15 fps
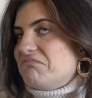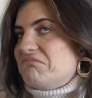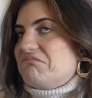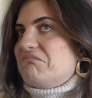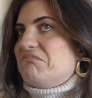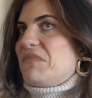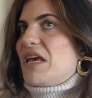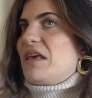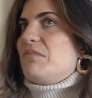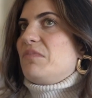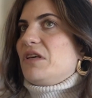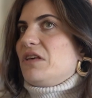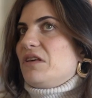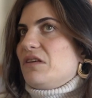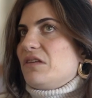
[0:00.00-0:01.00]

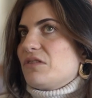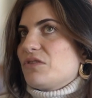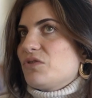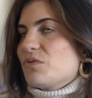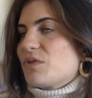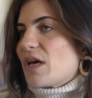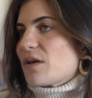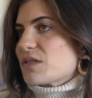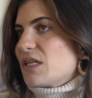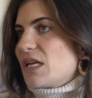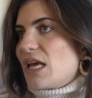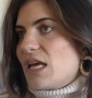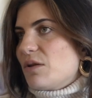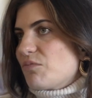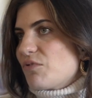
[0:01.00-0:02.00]
maybe
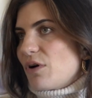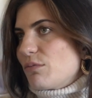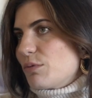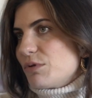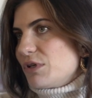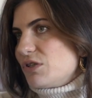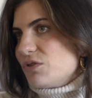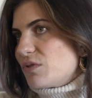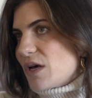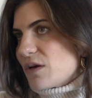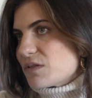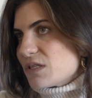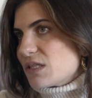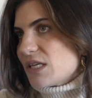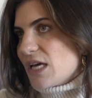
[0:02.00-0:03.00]
2008, probably
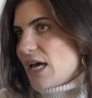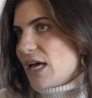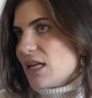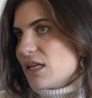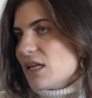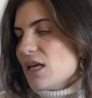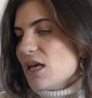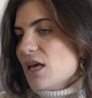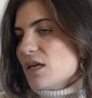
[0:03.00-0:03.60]
2010.